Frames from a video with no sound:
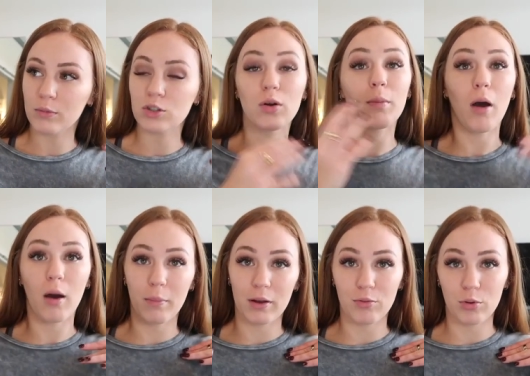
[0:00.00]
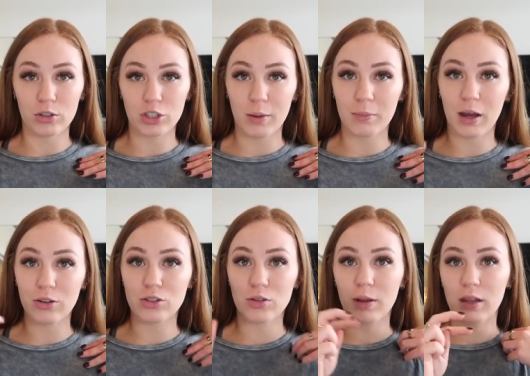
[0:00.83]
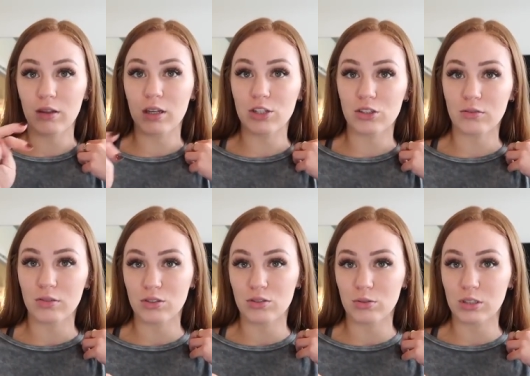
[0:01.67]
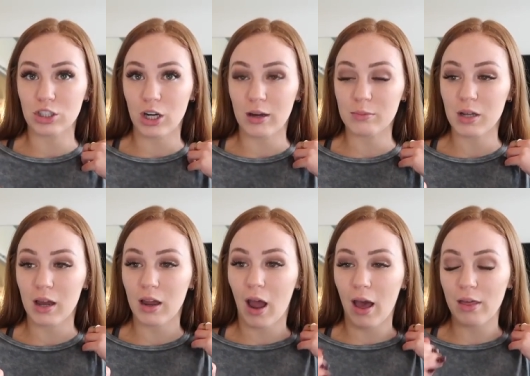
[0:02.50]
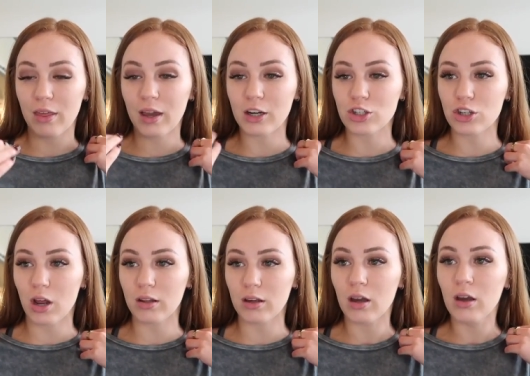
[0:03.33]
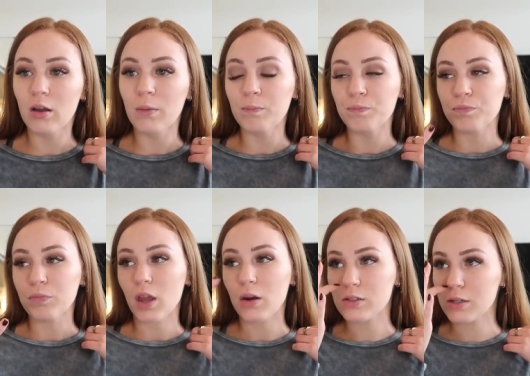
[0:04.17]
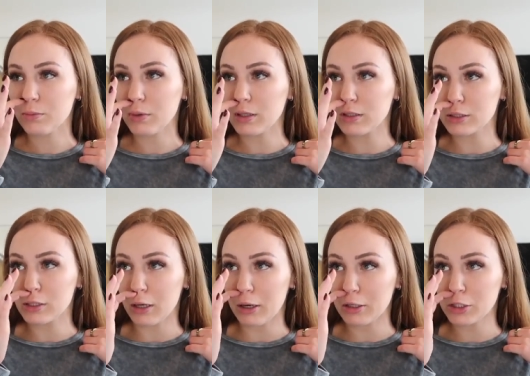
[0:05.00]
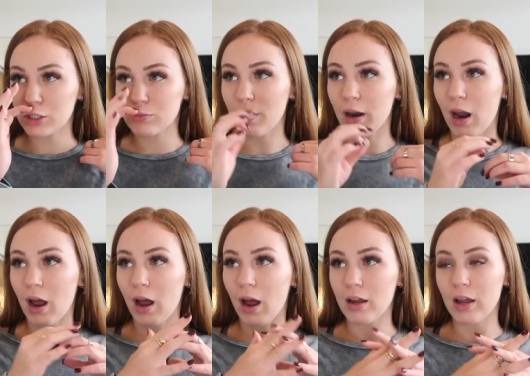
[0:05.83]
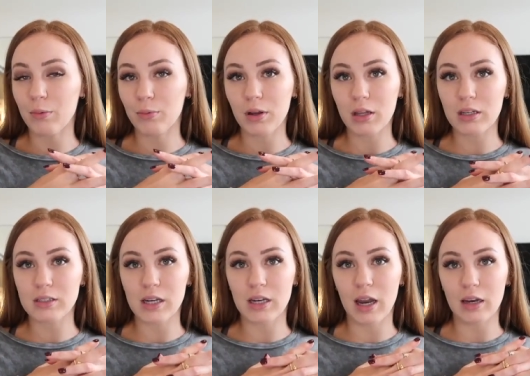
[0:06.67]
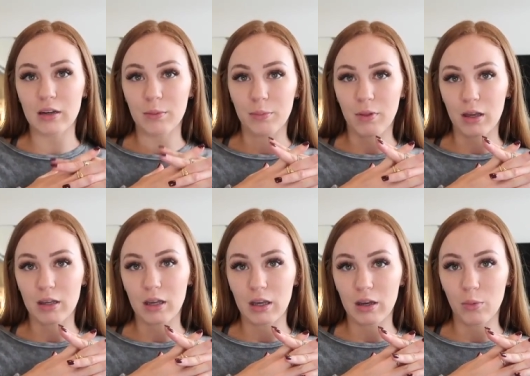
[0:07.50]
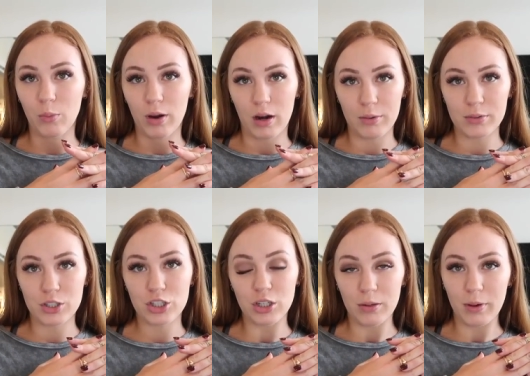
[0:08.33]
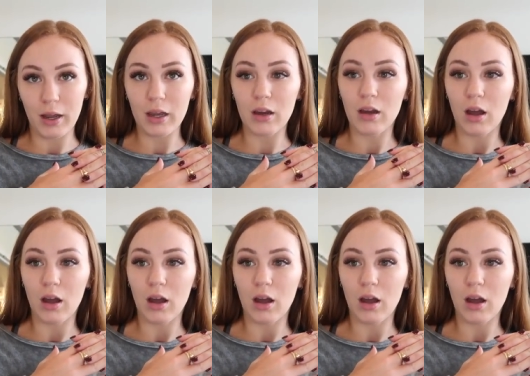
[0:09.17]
So I'm on my 4th job now. So in each of those 3 jobs, I think I just got, like, I don't say really discouraged, but I really didn't end up liking what I was doing.